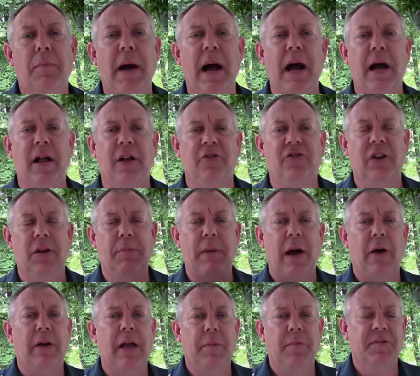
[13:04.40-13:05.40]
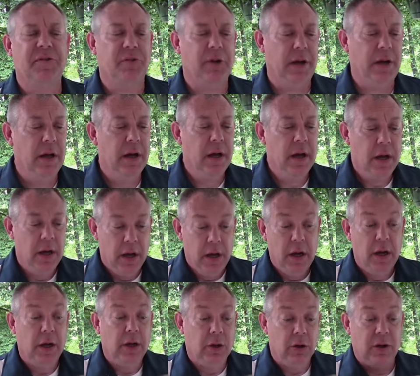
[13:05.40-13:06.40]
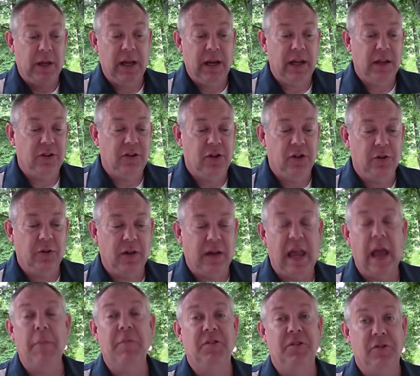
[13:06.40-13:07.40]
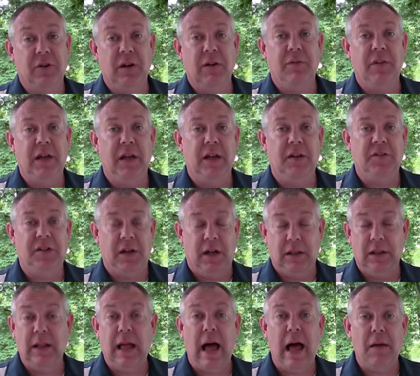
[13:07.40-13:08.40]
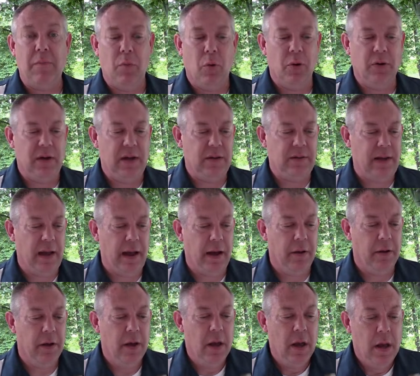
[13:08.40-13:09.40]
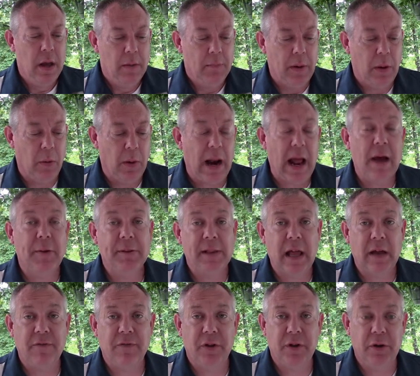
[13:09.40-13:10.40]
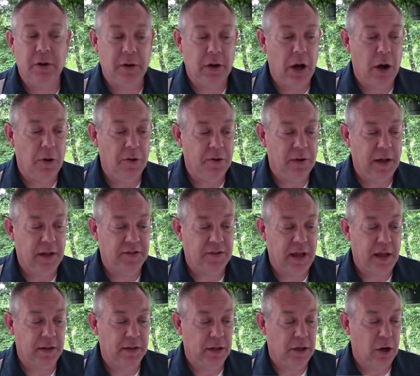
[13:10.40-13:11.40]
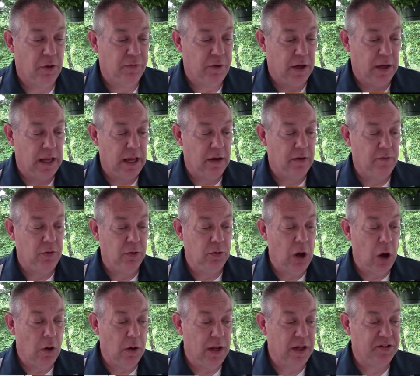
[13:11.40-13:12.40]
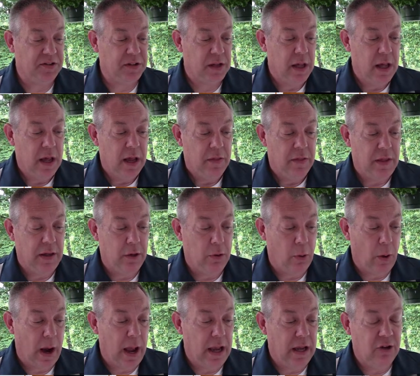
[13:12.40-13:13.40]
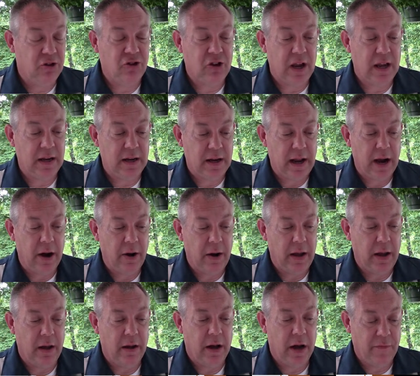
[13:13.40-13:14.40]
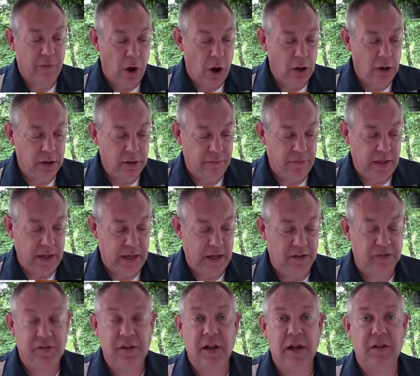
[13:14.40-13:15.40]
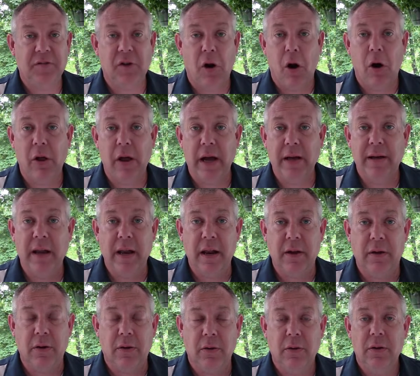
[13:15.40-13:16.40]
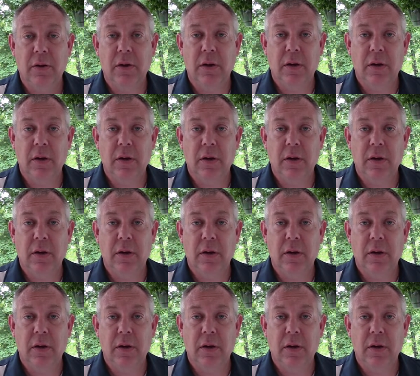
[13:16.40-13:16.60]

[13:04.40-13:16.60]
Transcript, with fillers: biology, biochemistry, you'll get into the chemistry of these in a lot more detail. But what I would like for you to know is that, you know, if you again, if you notice, the gray shaded area of all of these is all identical.